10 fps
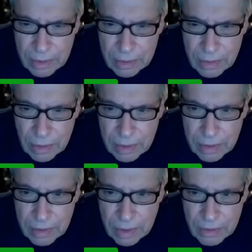
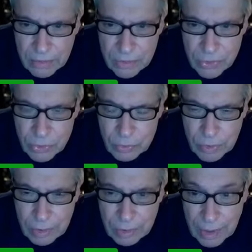Kentucky thanks to Schumer.
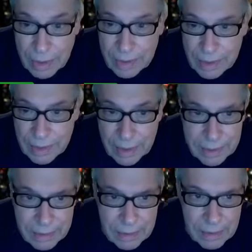Yeah, they did.